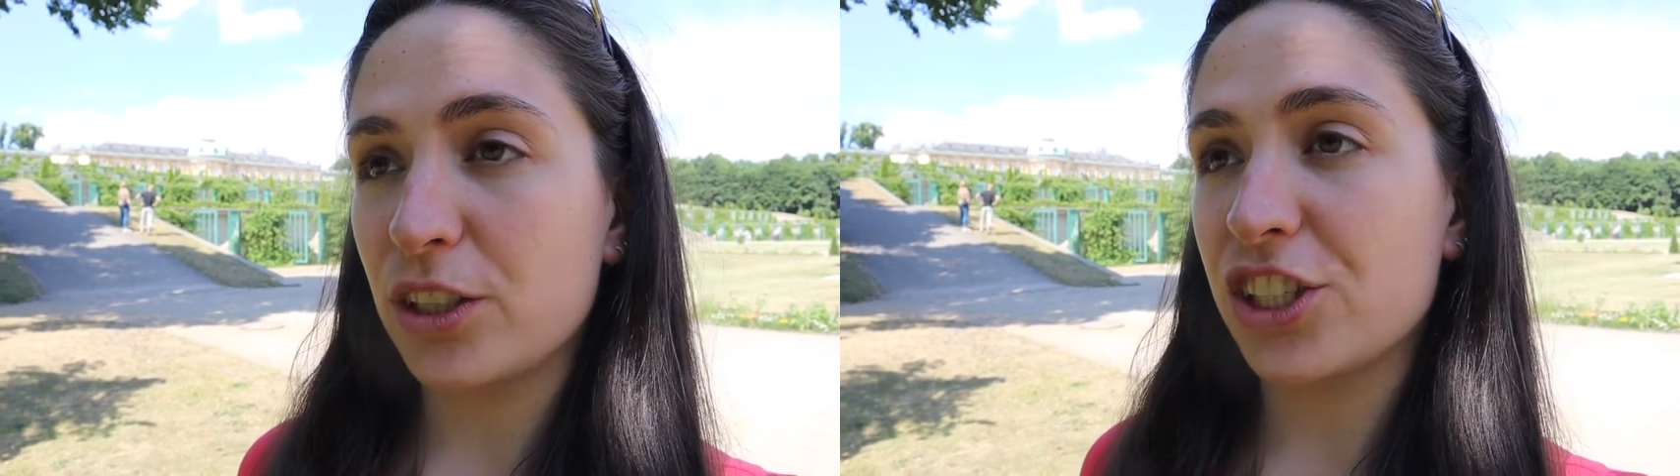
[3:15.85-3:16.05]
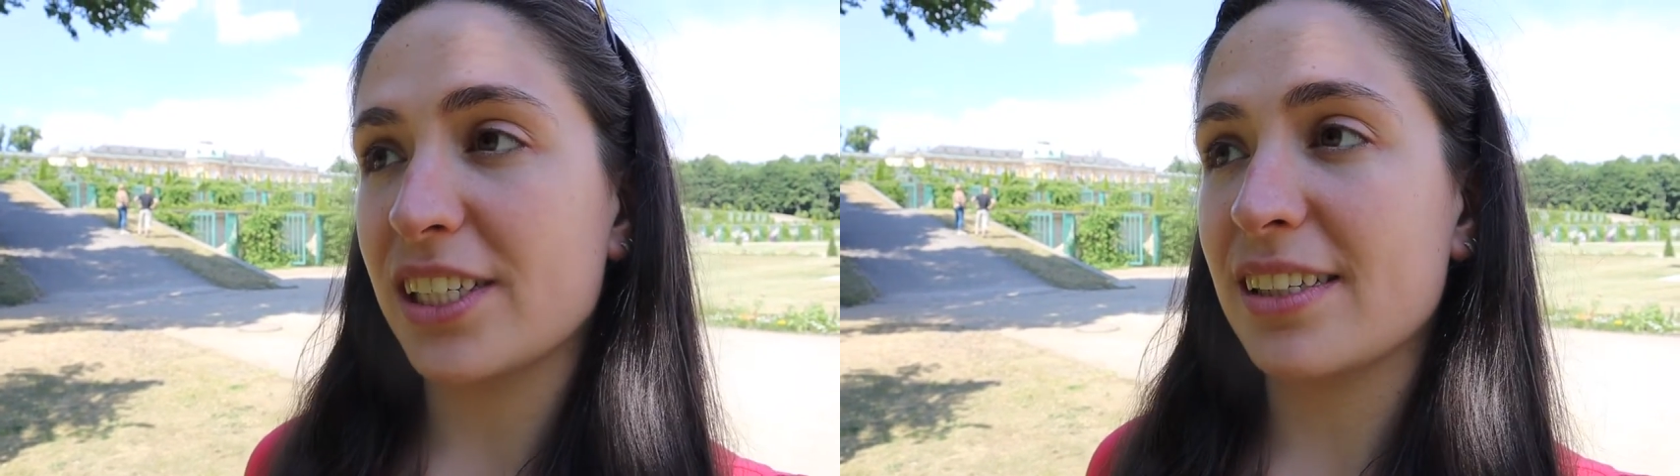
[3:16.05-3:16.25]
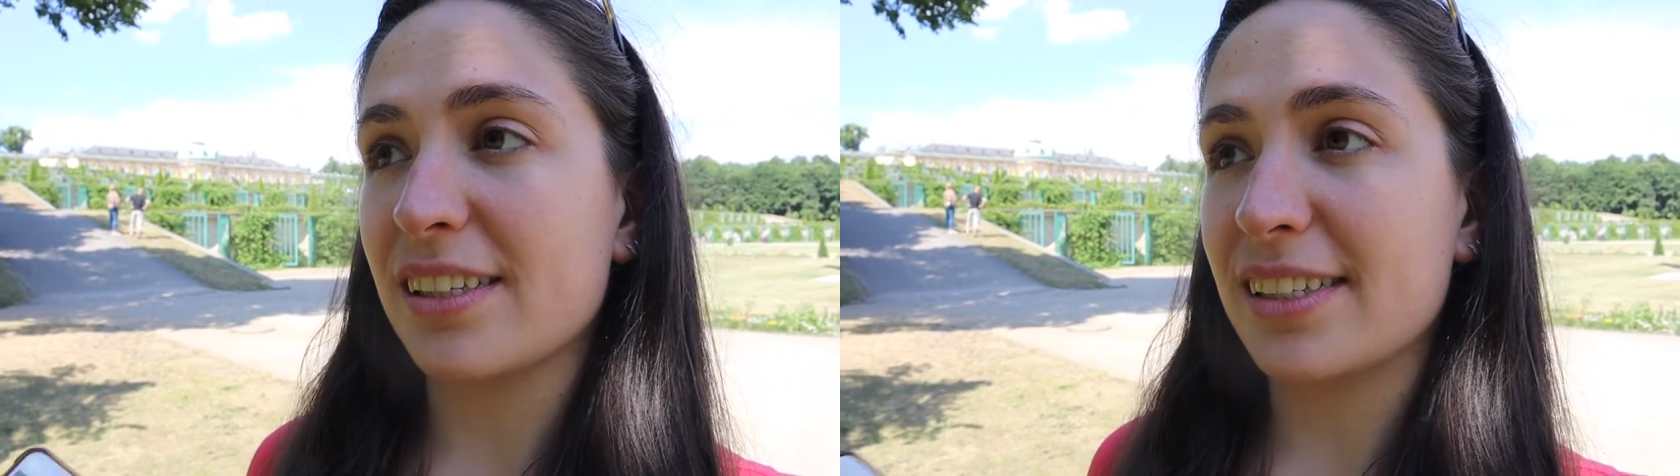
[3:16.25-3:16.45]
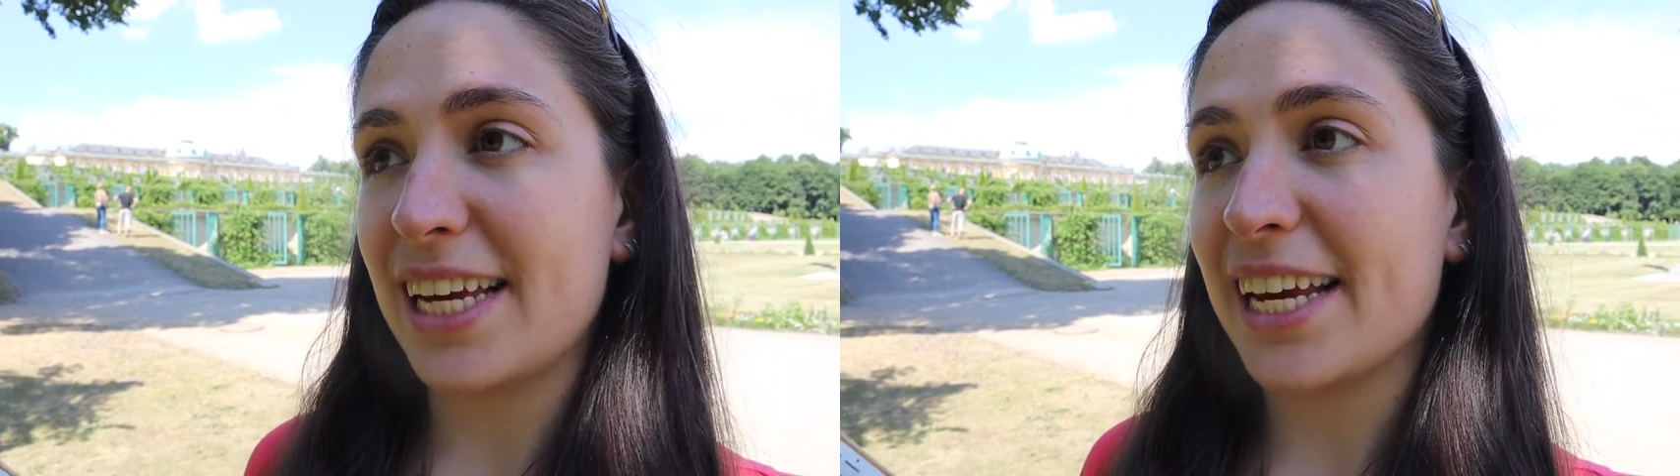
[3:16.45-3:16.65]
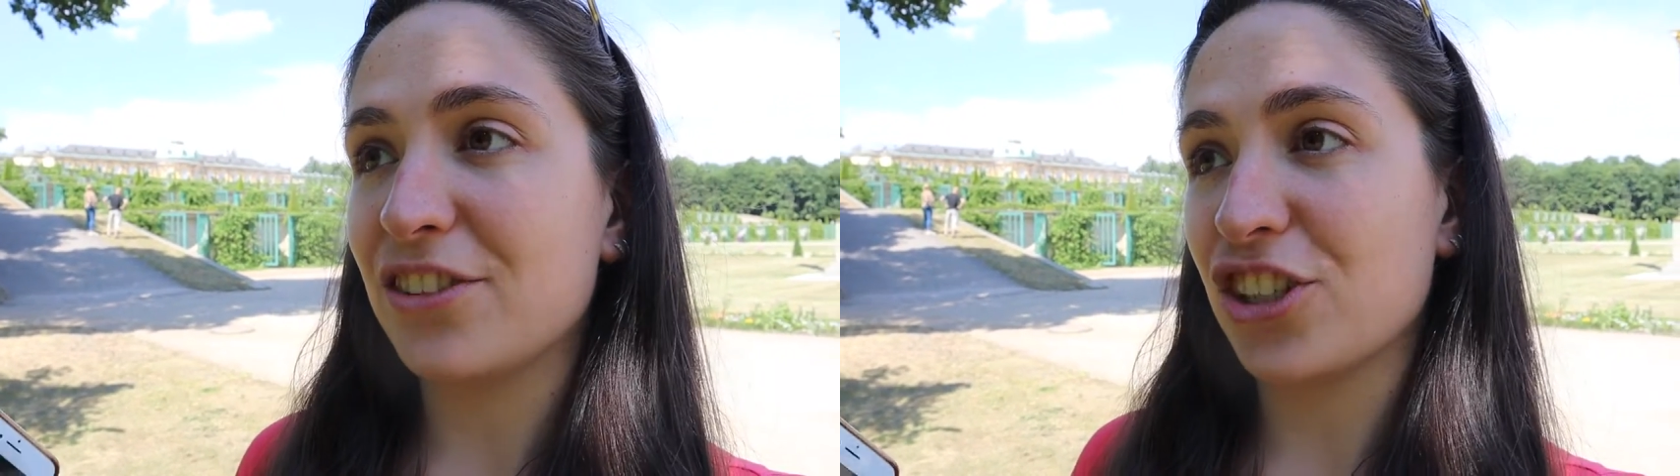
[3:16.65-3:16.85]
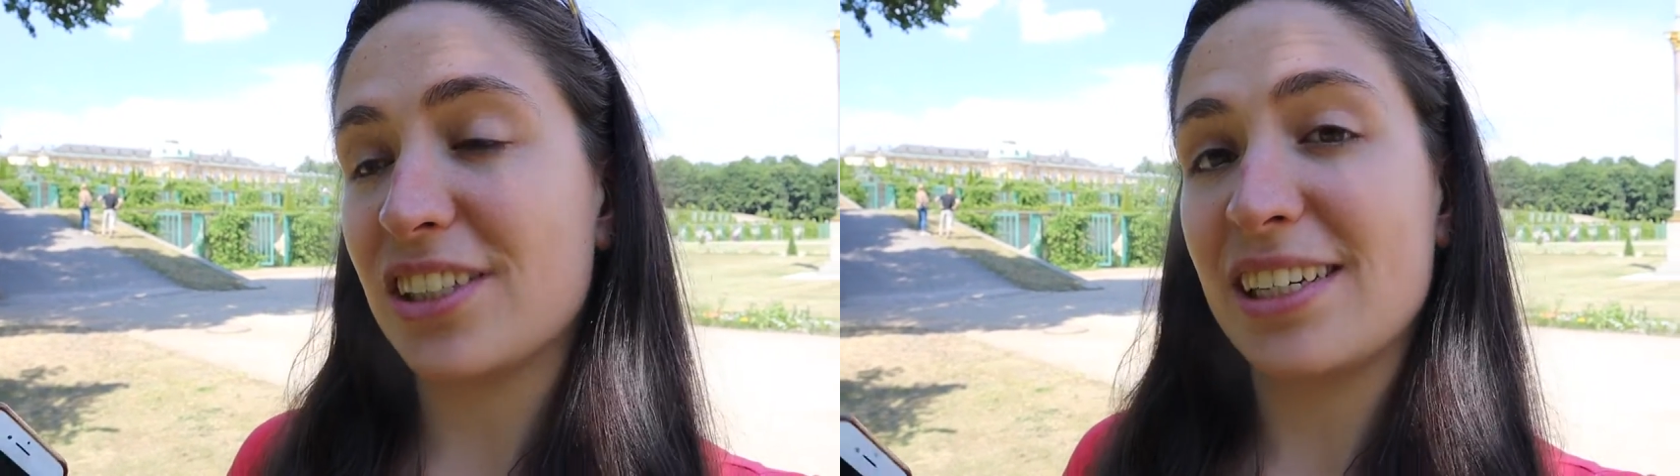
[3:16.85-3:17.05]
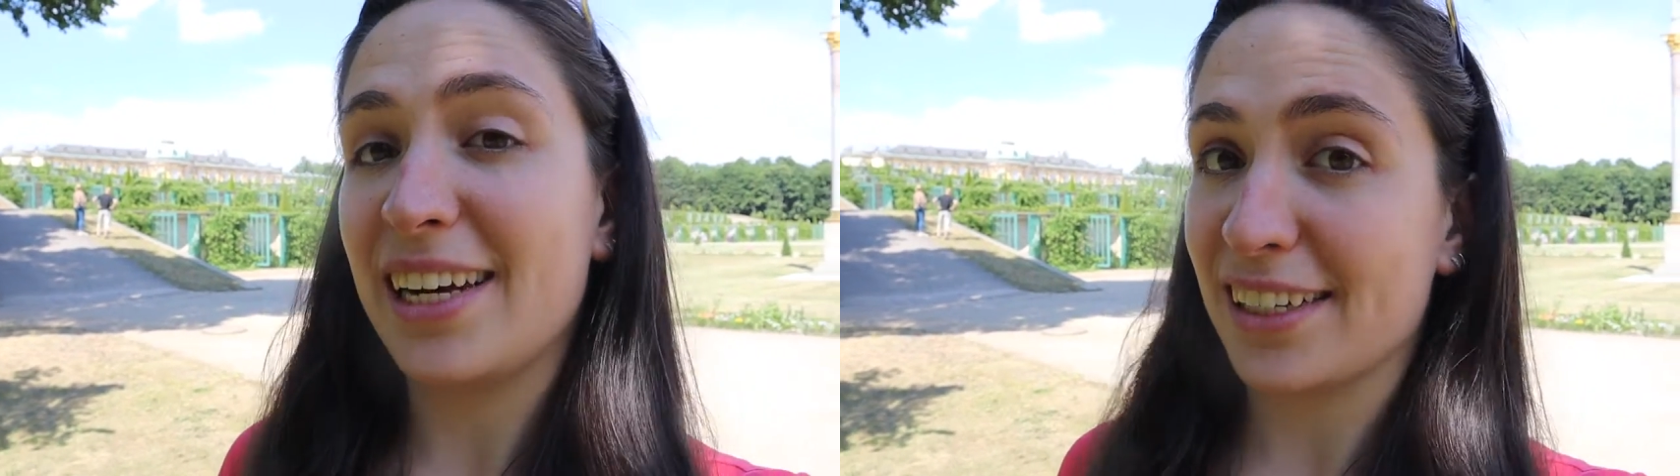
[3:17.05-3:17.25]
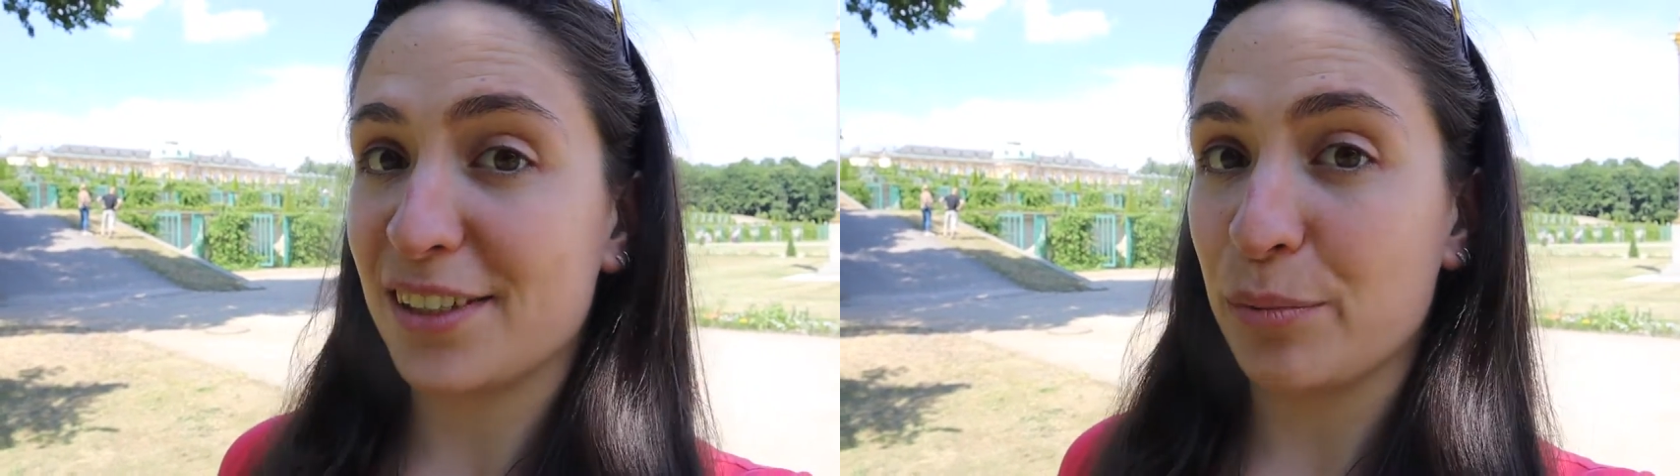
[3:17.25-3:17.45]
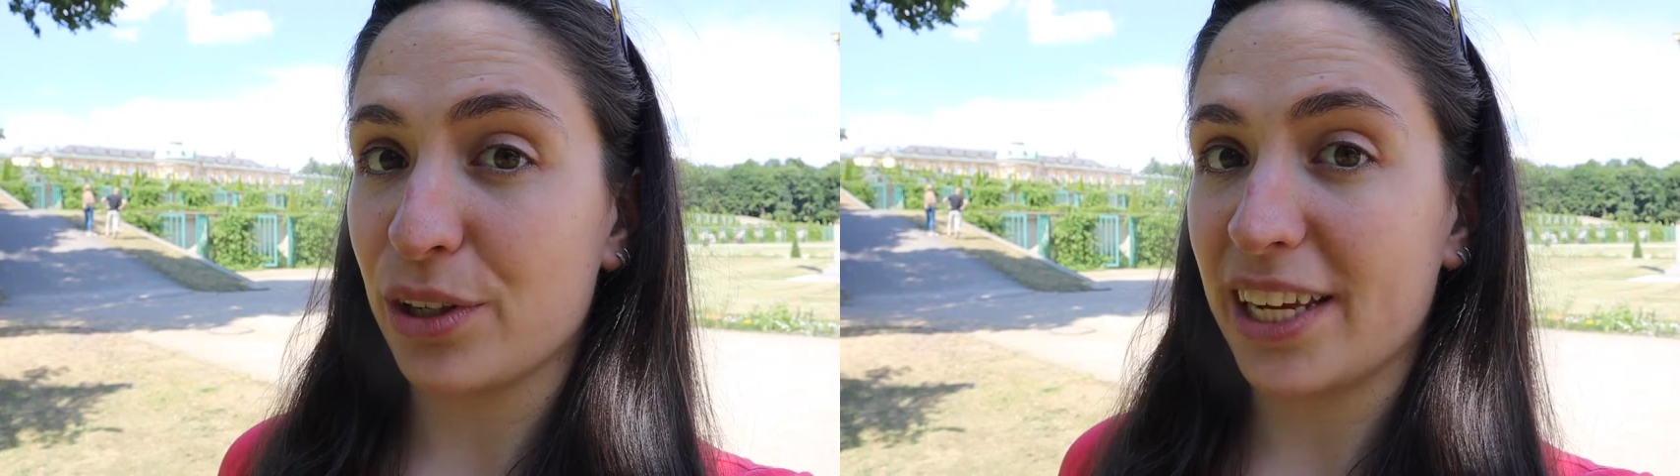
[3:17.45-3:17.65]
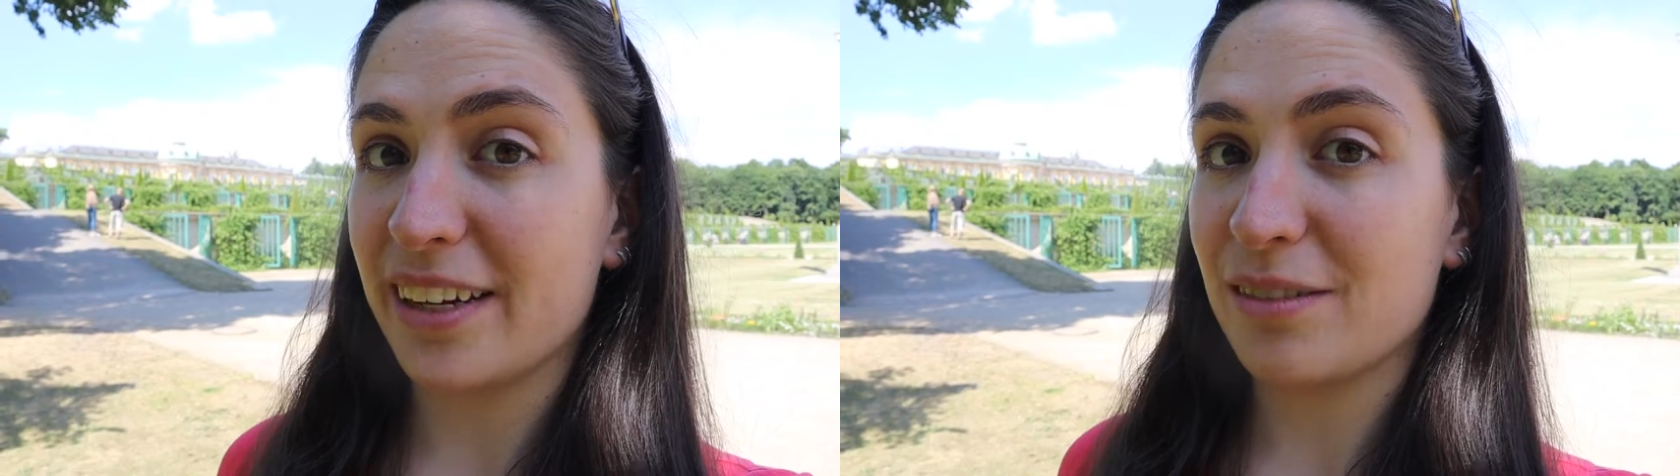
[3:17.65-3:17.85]
which is the state just next to
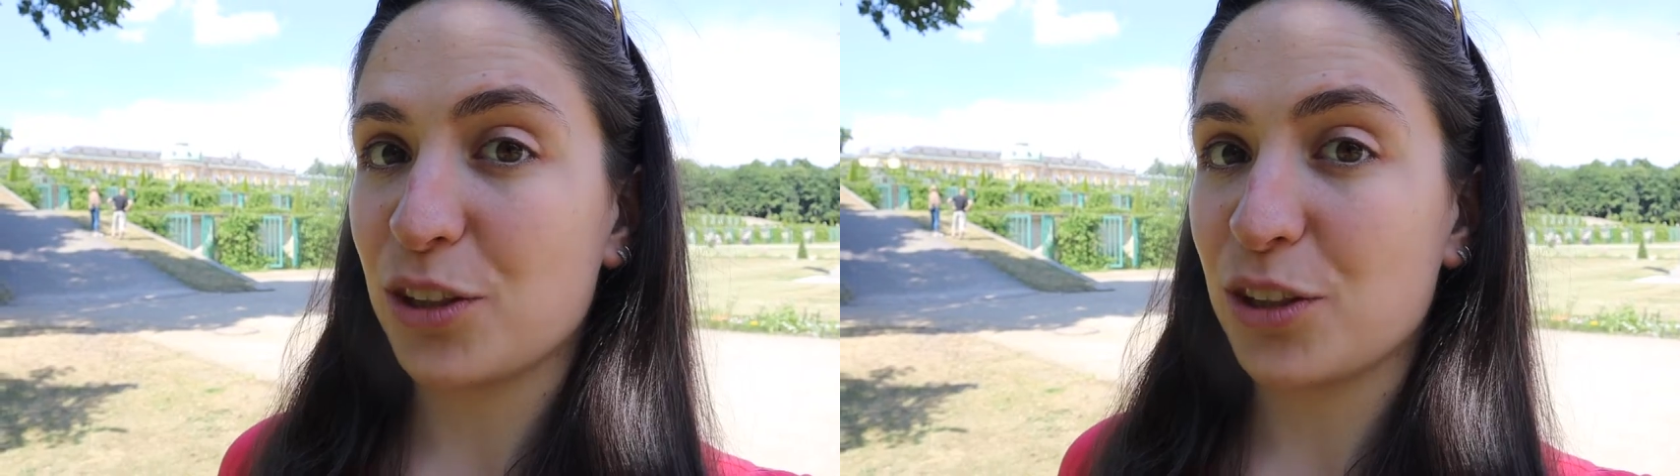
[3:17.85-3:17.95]
Berlin.